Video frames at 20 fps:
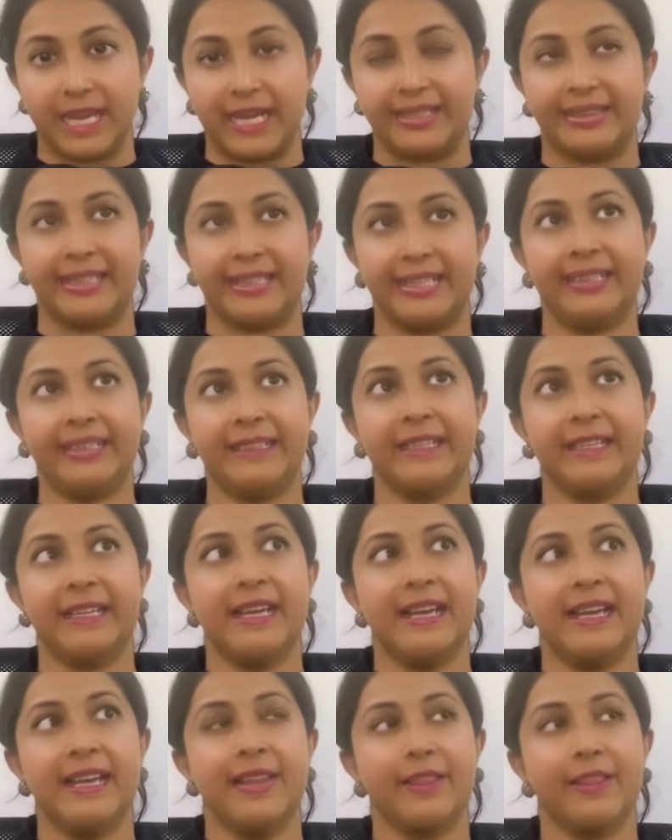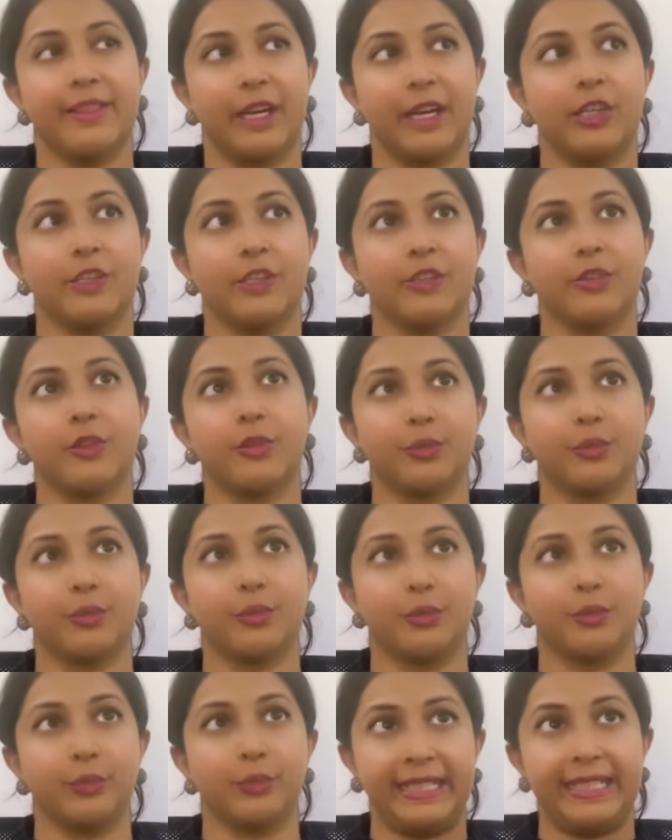I think there are
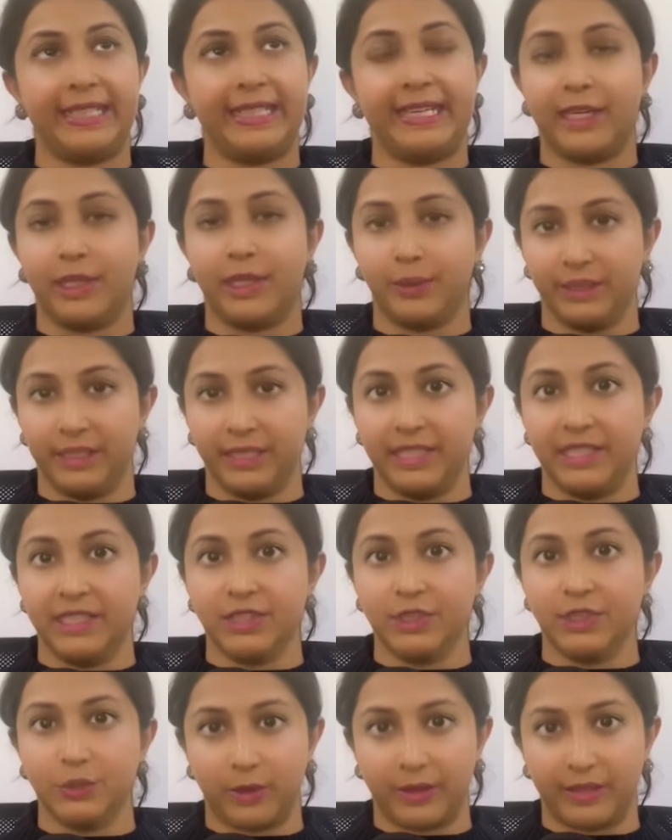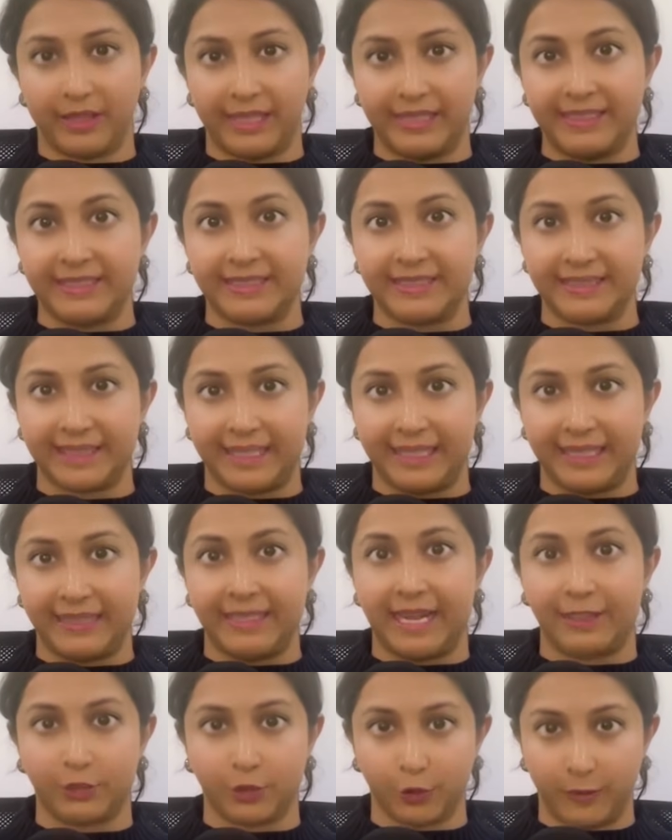three areas where I see
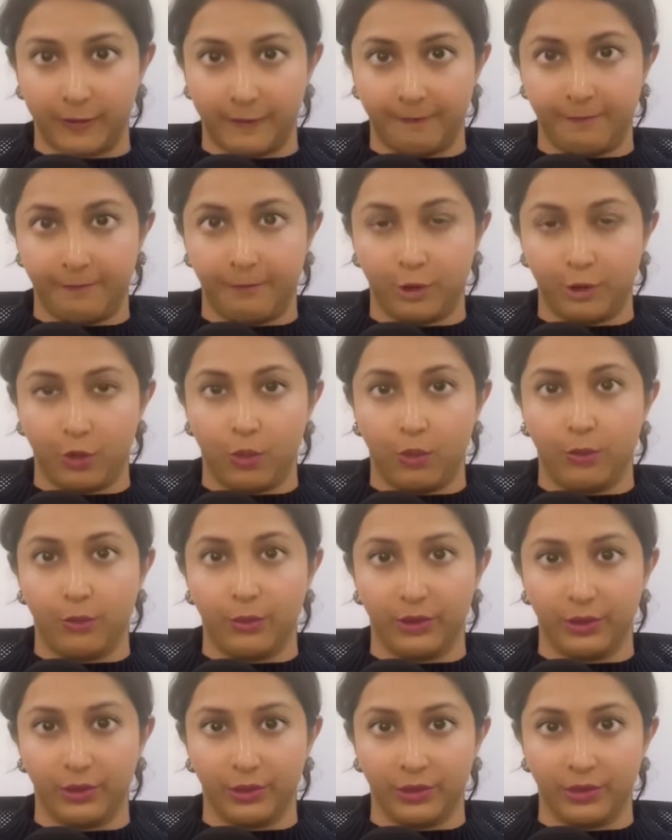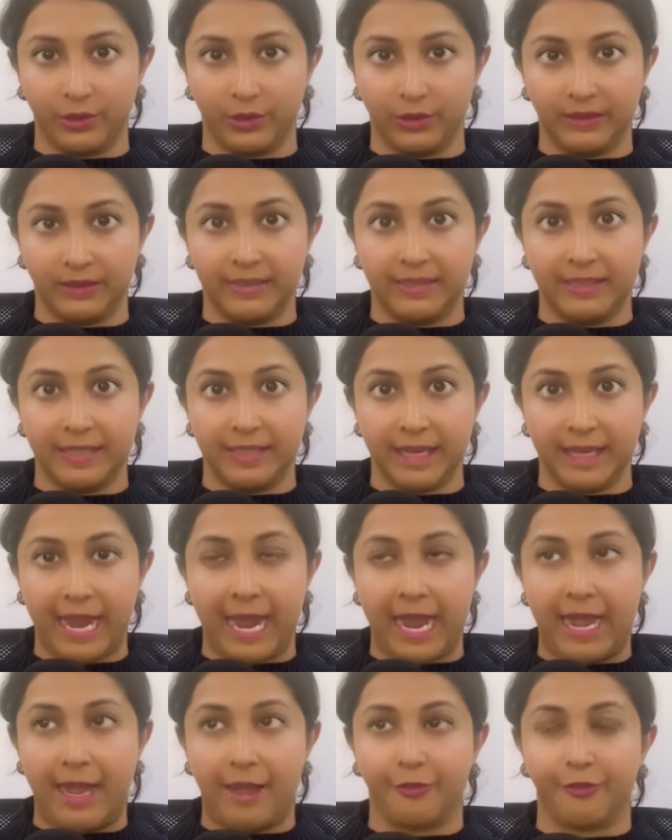that crypto will
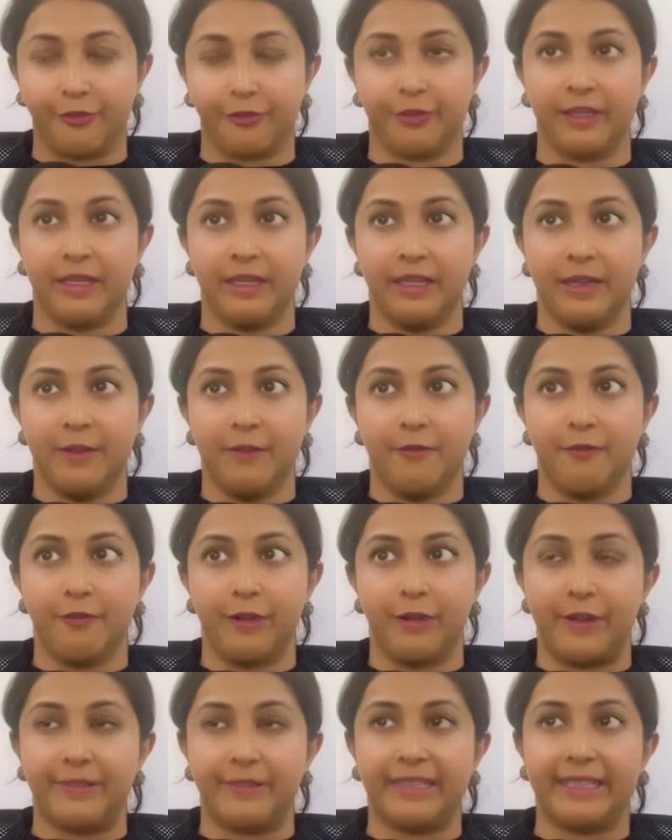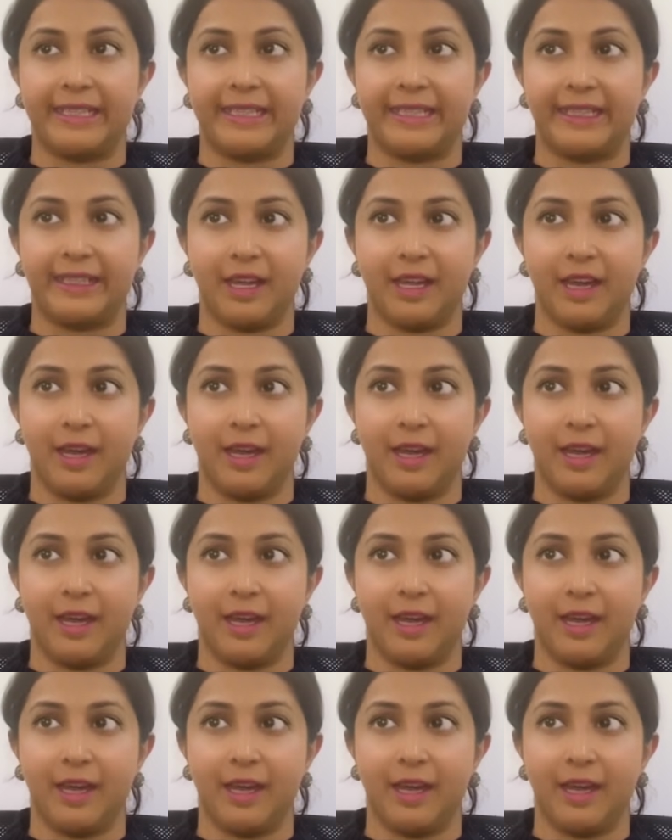have very,